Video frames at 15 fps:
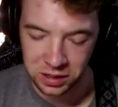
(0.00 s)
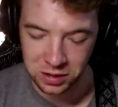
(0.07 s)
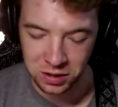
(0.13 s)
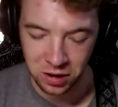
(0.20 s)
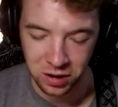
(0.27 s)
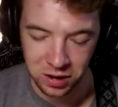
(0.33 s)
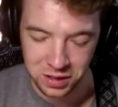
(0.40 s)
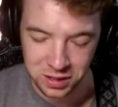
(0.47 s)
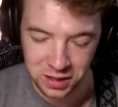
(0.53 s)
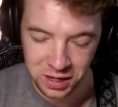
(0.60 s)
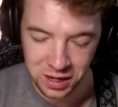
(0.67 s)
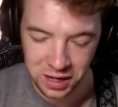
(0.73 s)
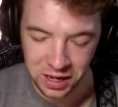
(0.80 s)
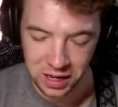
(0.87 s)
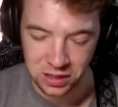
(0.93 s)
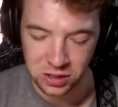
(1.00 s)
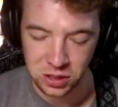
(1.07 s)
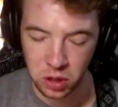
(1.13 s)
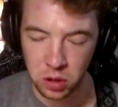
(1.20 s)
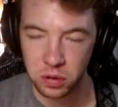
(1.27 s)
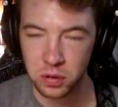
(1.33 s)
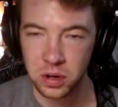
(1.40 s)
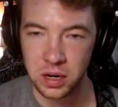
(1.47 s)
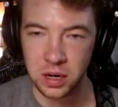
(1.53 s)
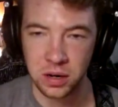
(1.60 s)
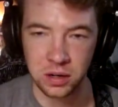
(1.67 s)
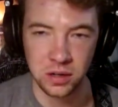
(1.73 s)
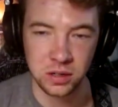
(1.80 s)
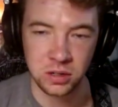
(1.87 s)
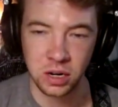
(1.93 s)
guitarist, and just go through it and
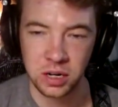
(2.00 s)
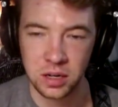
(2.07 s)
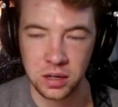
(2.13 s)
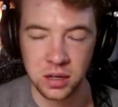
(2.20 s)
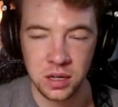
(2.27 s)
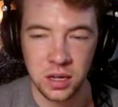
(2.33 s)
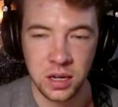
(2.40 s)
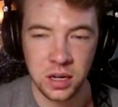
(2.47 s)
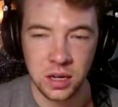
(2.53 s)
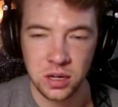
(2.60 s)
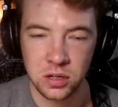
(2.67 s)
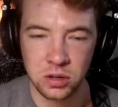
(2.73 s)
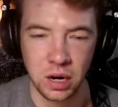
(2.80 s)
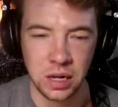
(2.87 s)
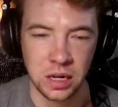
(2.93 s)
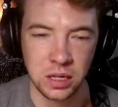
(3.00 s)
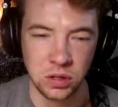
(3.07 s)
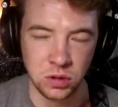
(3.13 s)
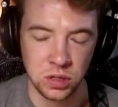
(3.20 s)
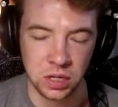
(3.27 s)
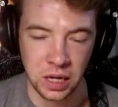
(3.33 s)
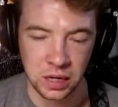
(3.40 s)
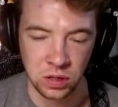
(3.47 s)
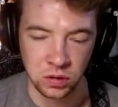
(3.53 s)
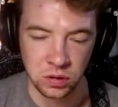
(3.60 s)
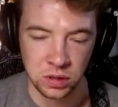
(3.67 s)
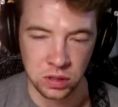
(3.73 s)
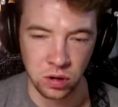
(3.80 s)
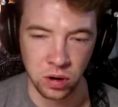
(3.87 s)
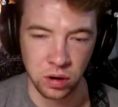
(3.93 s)
then try to get used to that
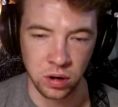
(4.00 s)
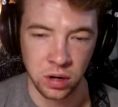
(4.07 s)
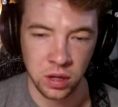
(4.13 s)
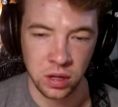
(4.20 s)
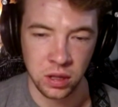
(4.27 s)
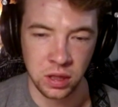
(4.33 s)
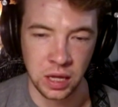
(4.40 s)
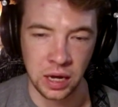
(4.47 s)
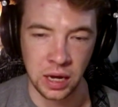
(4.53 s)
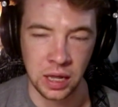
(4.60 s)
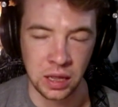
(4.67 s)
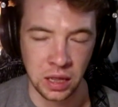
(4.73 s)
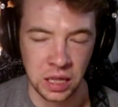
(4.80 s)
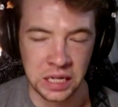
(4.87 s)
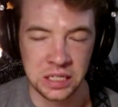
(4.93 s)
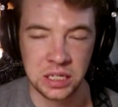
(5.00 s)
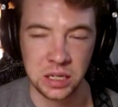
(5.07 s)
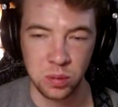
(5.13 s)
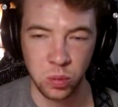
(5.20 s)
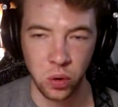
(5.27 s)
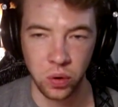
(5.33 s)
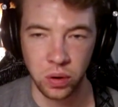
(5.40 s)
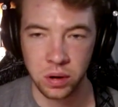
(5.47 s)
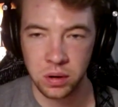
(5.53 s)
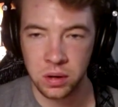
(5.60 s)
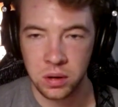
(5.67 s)
Unitar thing and listen more.